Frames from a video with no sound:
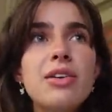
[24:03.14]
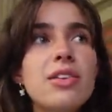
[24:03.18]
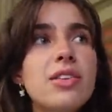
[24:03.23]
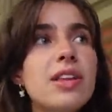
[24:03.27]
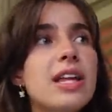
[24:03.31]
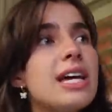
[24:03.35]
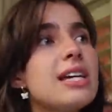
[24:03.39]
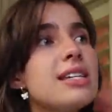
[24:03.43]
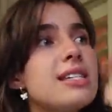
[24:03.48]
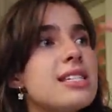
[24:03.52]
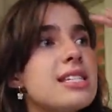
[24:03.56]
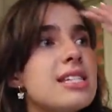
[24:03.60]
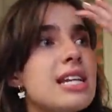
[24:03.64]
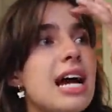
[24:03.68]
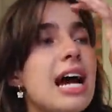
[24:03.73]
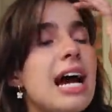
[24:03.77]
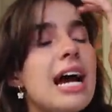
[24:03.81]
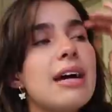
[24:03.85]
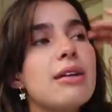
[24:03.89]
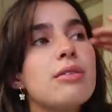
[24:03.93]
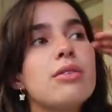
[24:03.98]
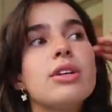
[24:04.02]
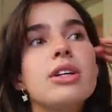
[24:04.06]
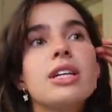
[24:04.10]
a list,
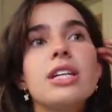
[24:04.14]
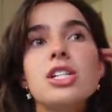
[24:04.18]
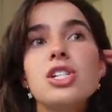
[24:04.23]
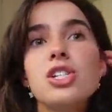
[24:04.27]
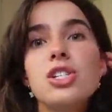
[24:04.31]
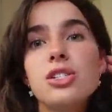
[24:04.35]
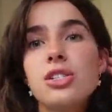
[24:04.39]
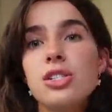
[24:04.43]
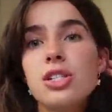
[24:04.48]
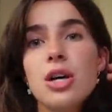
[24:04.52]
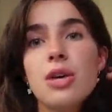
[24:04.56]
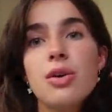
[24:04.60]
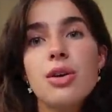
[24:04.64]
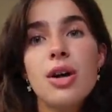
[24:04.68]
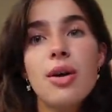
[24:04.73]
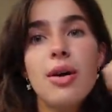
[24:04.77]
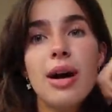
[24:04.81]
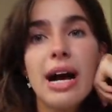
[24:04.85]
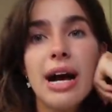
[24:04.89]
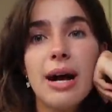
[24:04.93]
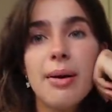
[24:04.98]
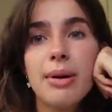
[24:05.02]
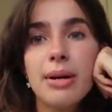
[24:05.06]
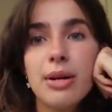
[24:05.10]
I really just don't know
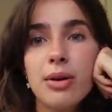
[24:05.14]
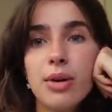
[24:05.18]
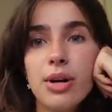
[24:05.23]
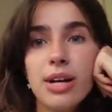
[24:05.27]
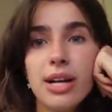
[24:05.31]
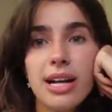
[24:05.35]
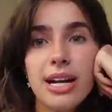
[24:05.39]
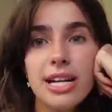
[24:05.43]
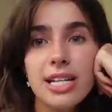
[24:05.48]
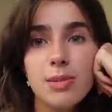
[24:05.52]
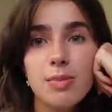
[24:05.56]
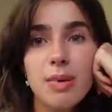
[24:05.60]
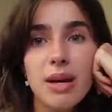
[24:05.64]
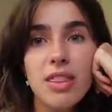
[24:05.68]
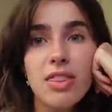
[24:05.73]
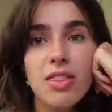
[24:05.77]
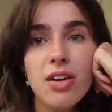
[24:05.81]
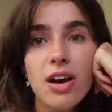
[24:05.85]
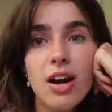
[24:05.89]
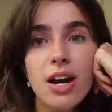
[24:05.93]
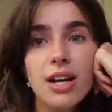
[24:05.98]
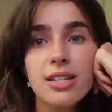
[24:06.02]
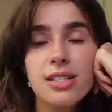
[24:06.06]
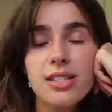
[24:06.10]
how I'd organize my
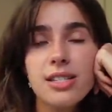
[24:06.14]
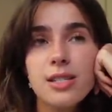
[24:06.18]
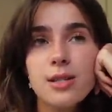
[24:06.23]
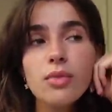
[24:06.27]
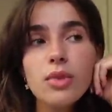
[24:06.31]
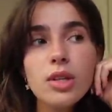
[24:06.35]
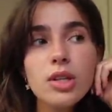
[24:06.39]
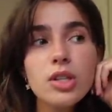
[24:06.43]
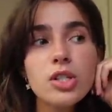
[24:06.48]
thoughts.